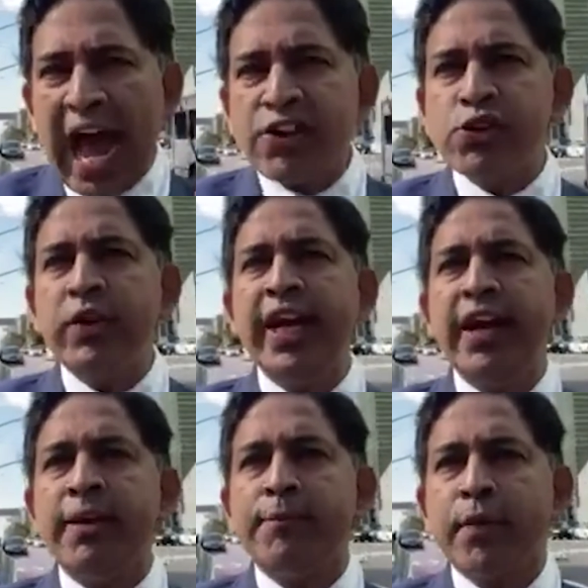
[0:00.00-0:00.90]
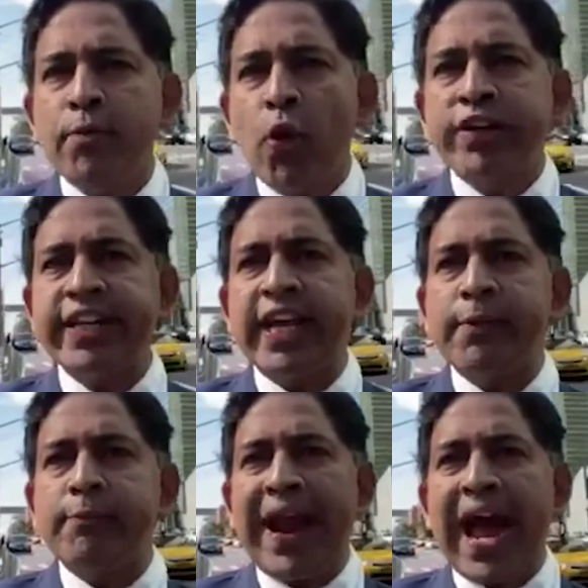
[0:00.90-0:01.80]
actually
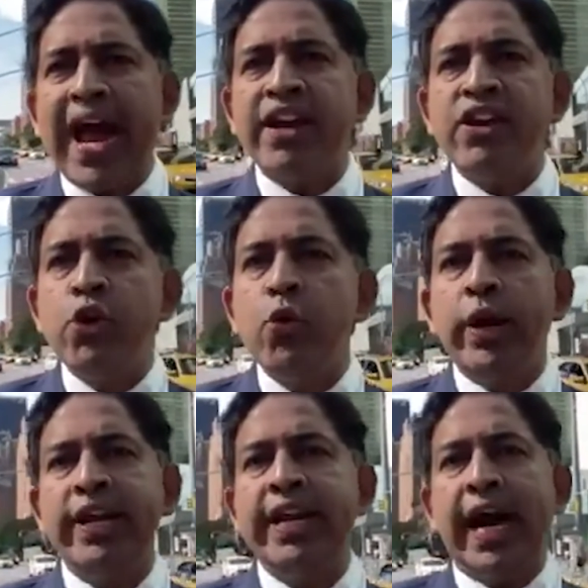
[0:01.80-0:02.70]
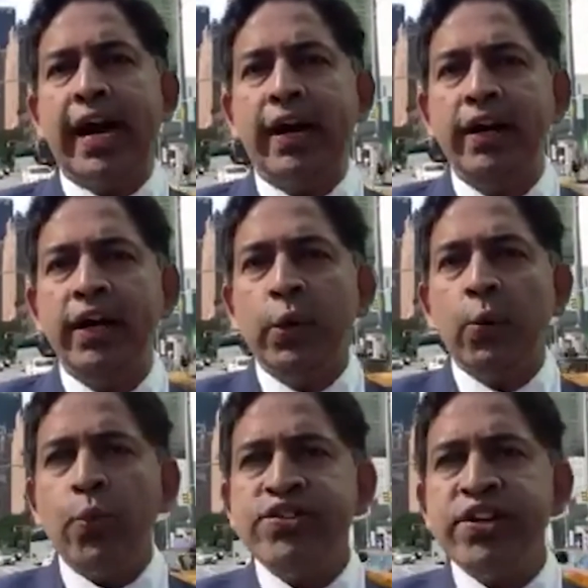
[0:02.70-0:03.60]
promoting brand new India,
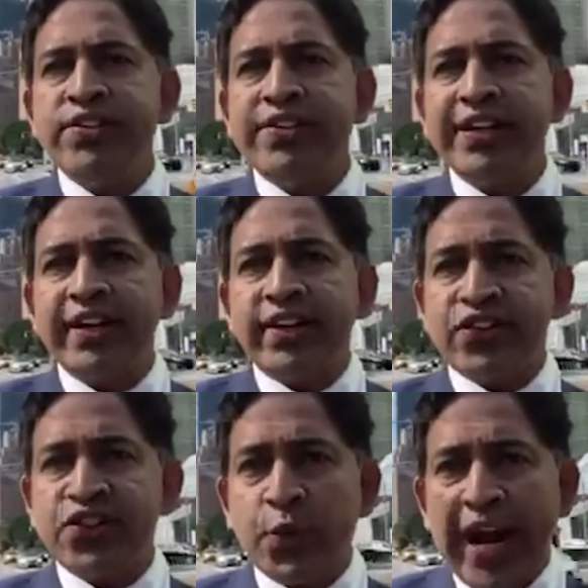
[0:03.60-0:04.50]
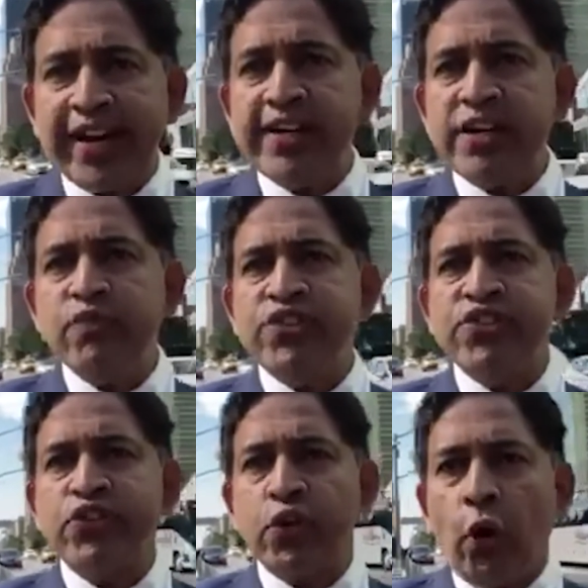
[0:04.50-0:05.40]
which is strident,
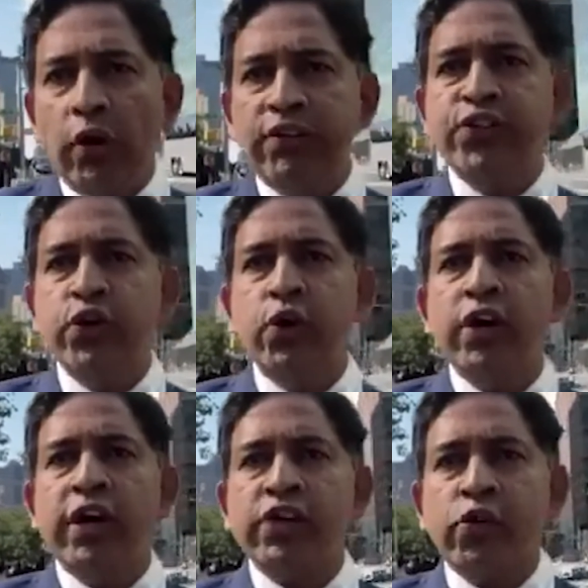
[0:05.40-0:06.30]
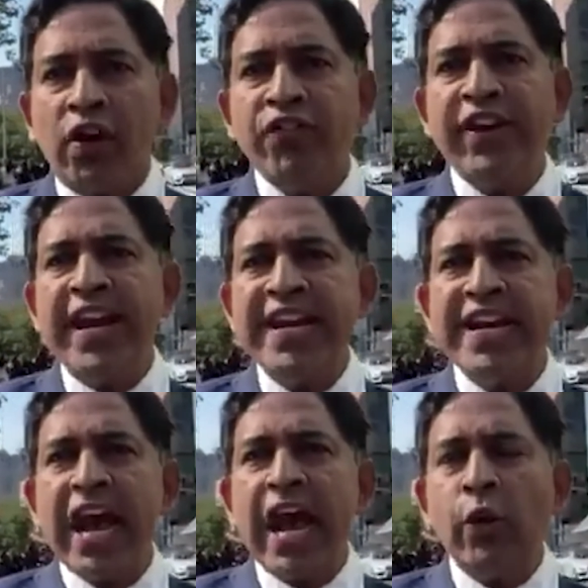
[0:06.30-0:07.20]
which is also
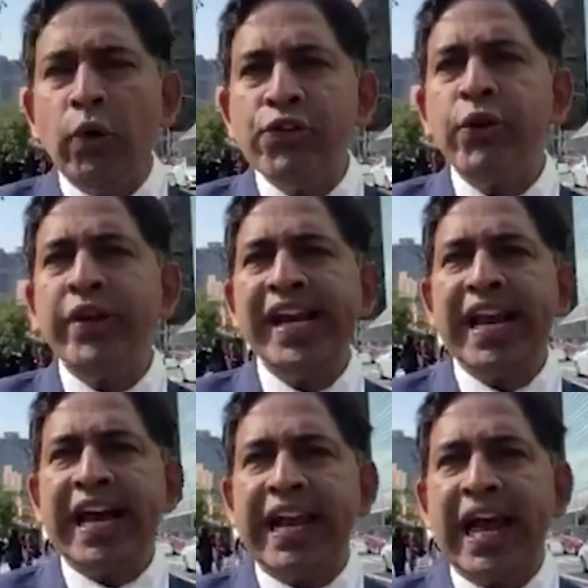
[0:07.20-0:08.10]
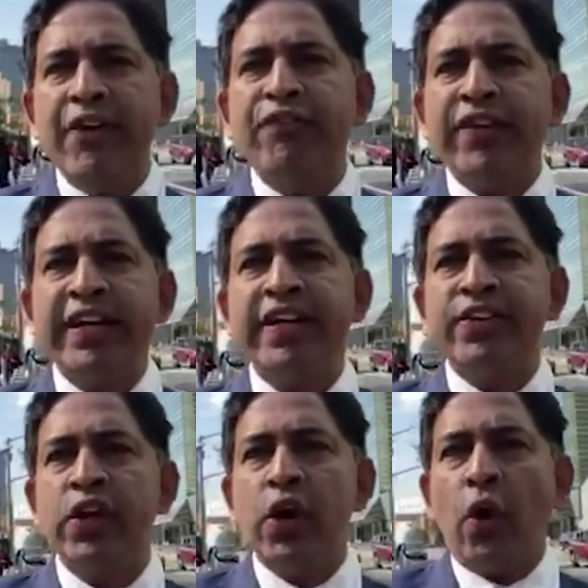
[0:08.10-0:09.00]
confident, and also he'll allay
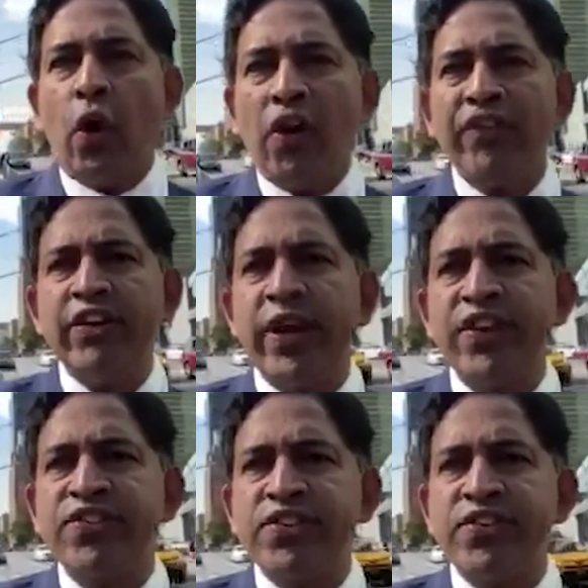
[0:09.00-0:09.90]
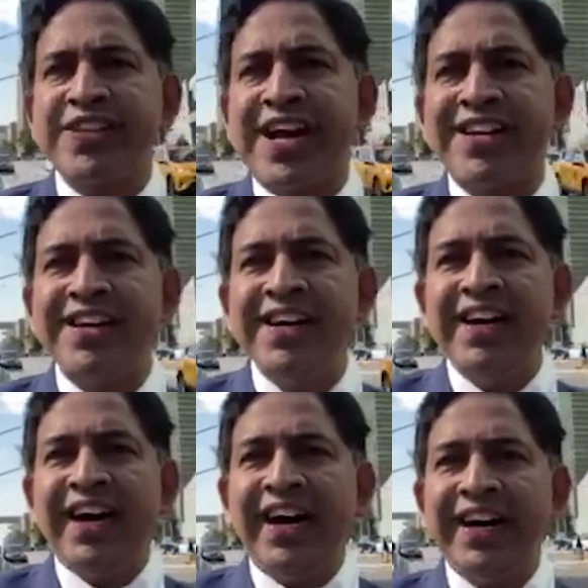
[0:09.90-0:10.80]
fears of investors that
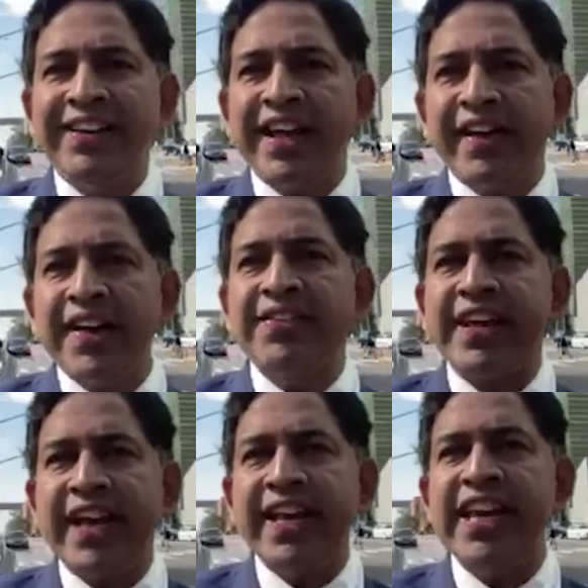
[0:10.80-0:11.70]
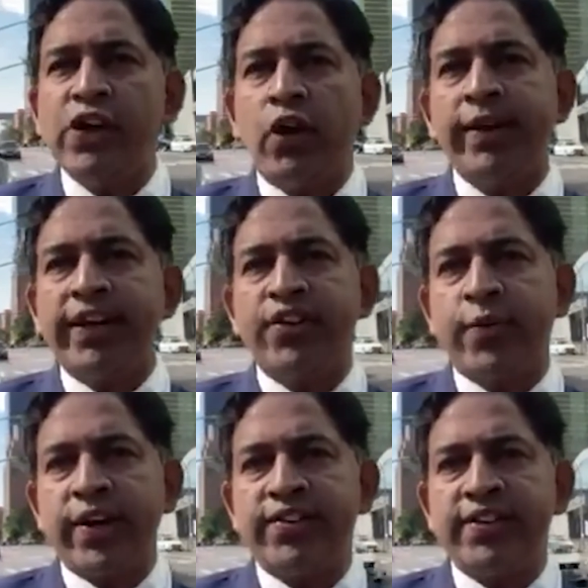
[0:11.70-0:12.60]
uh, there is any economic
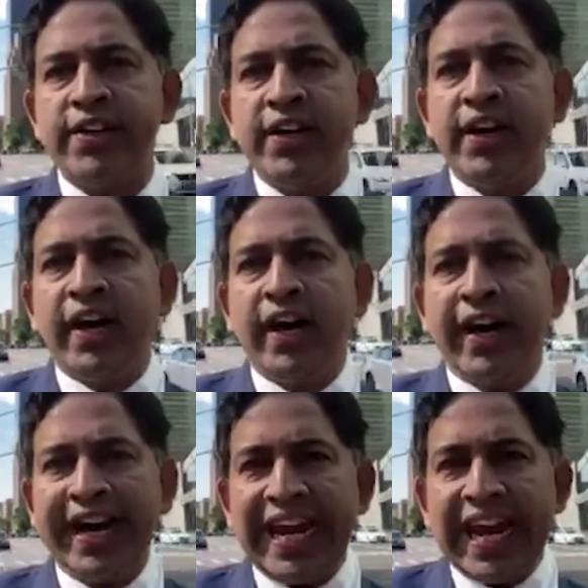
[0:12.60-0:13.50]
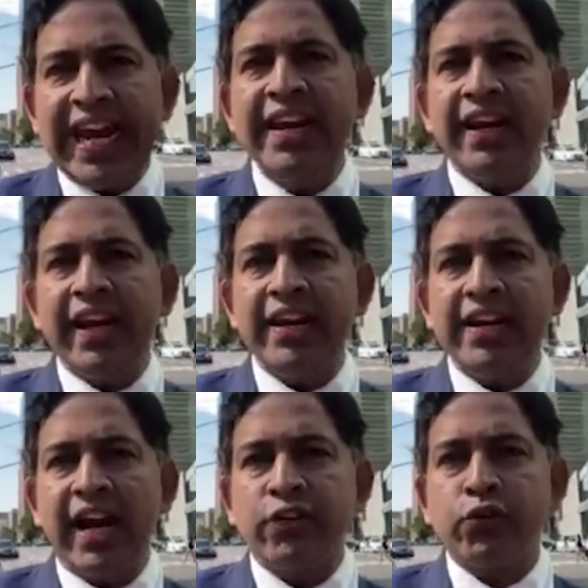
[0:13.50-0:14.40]
distress uh, in
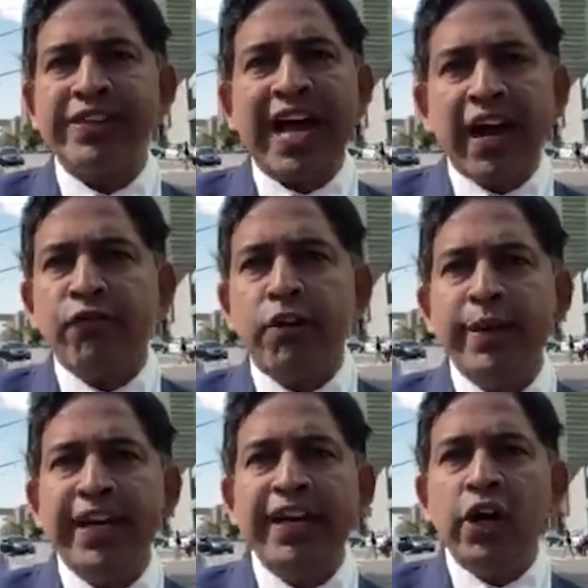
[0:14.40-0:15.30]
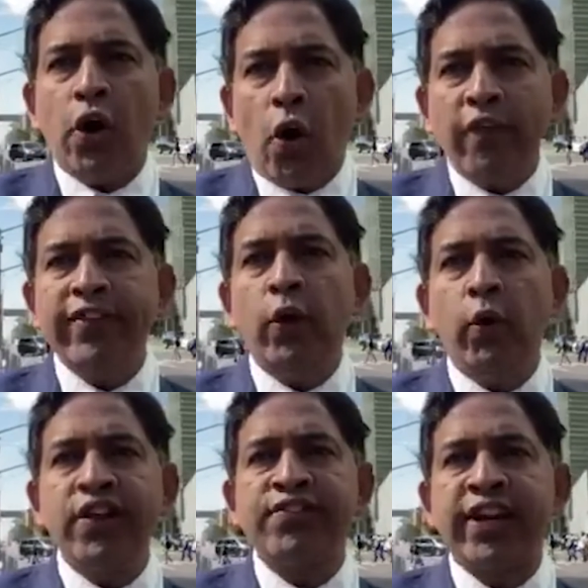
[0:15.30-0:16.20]
India. So that will be on the
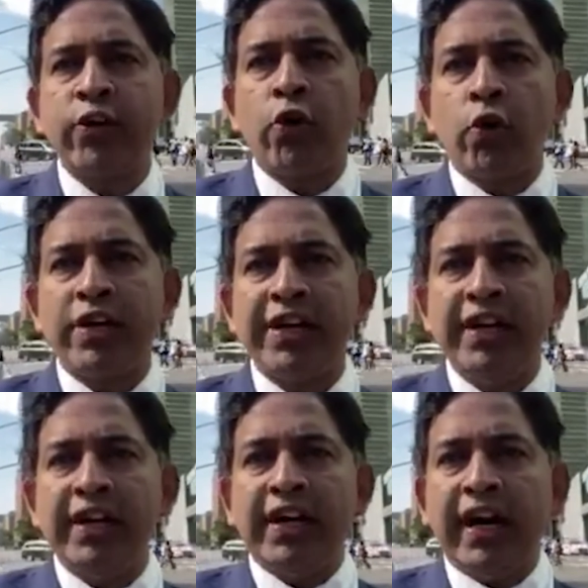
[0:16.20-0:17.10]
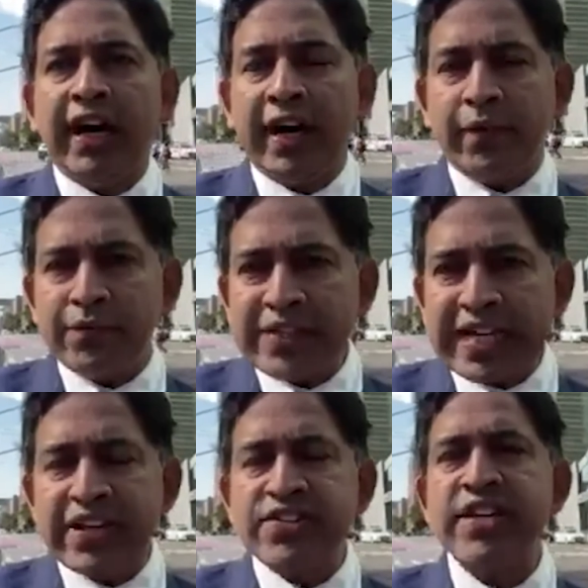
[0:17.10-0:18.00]
holistic note uh,
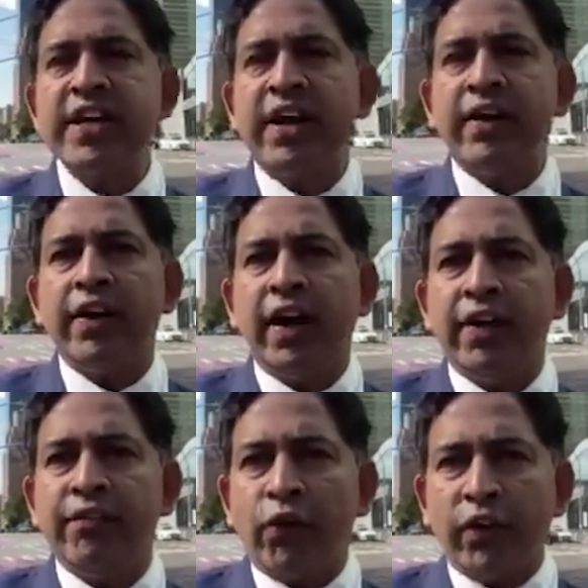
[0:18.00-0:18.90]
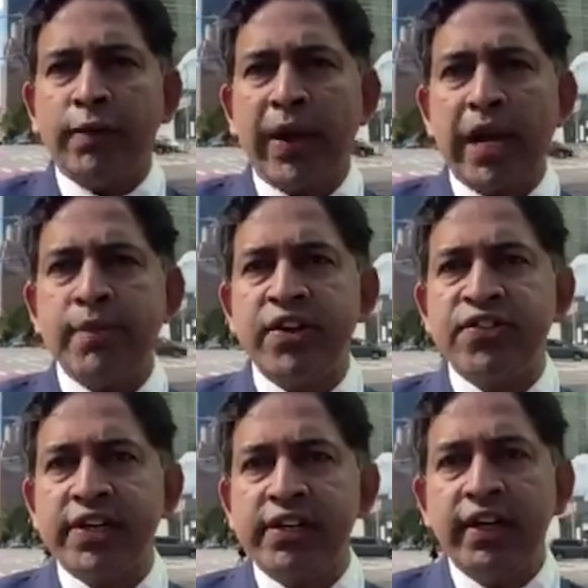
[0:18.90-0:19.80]
the agenda uh, for the Prime
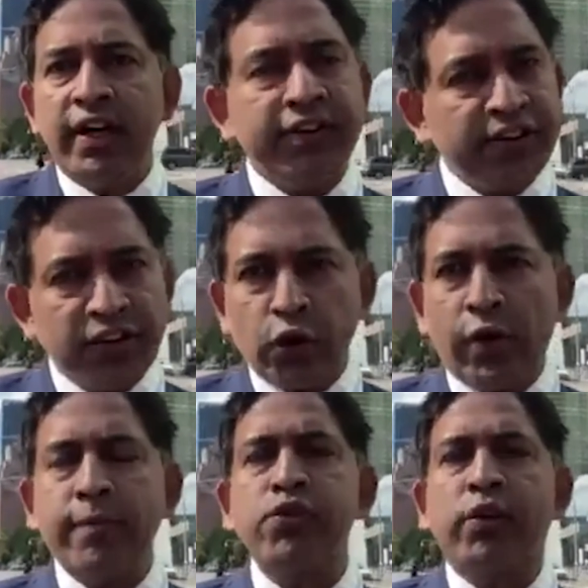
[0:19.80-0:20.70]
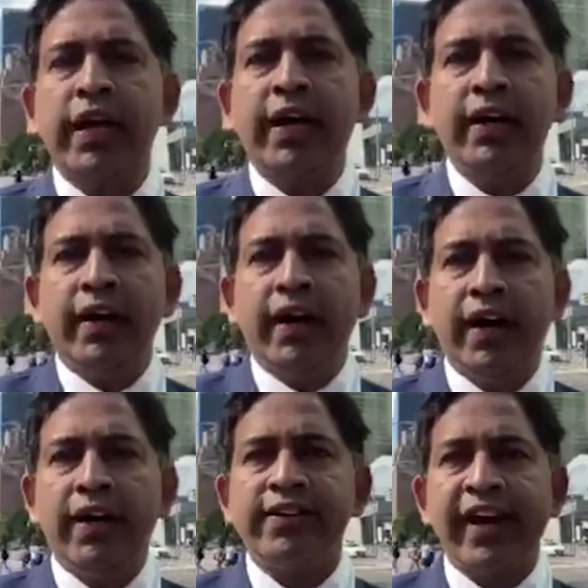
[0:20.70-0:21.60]
Minister. This is Saurabh Shukla
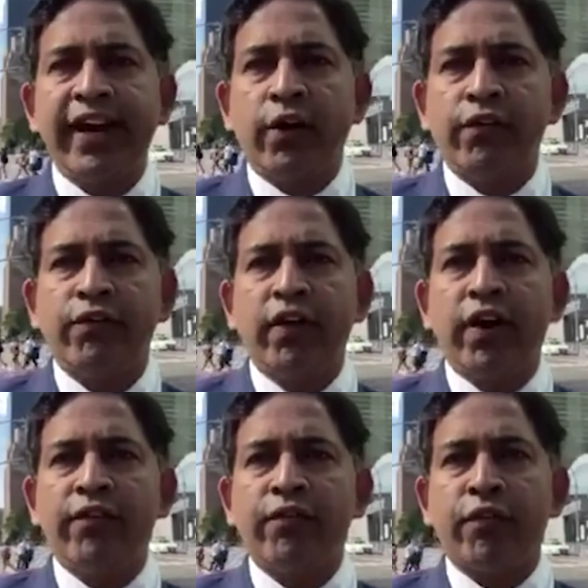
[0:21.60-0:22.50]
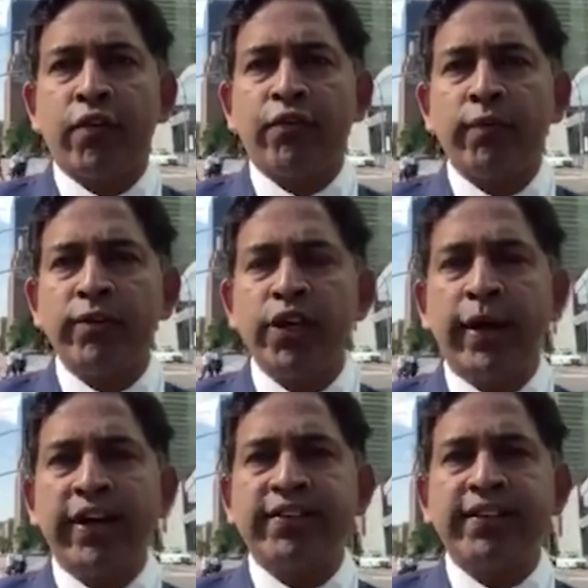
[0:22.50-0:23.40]
uh, signing off, off uh, from the
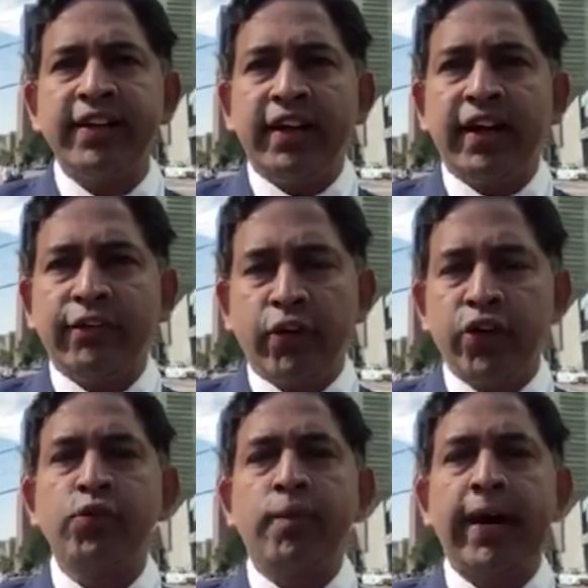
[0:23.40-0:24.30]
US for News